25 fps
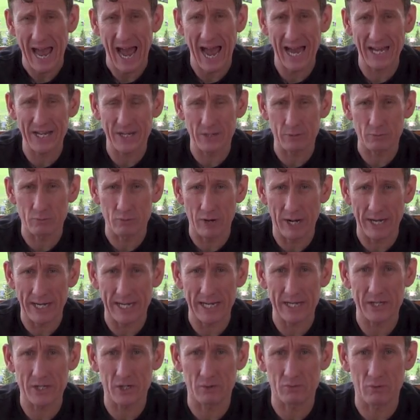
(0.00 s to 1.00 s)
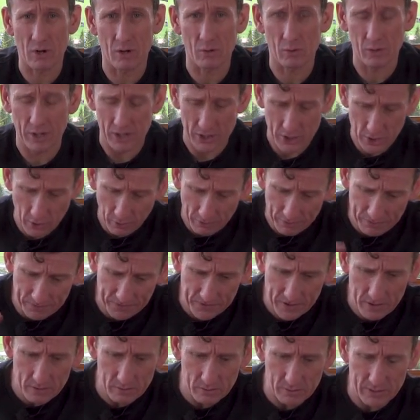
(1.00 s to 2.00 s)
and ready to roll. You're
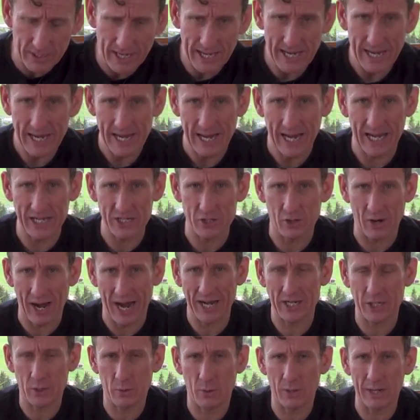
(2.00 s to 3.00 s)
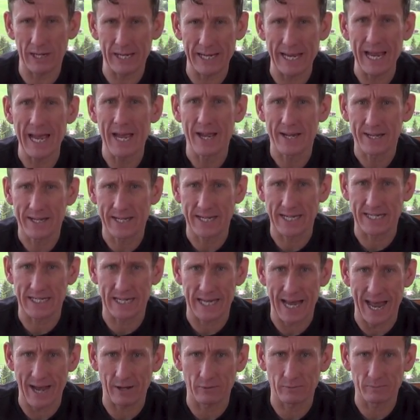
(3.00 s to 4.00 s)
fueled and you're adequately
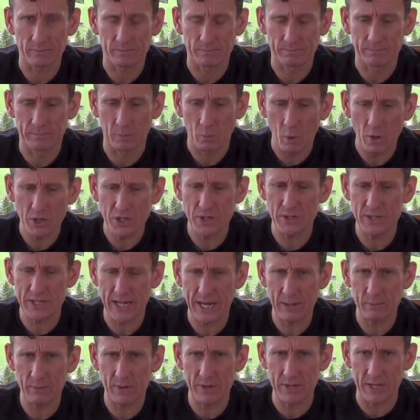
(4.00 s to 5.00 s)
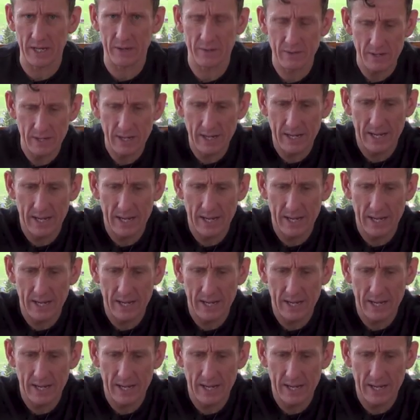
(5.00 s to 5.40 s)
kitted out. But what do you take with you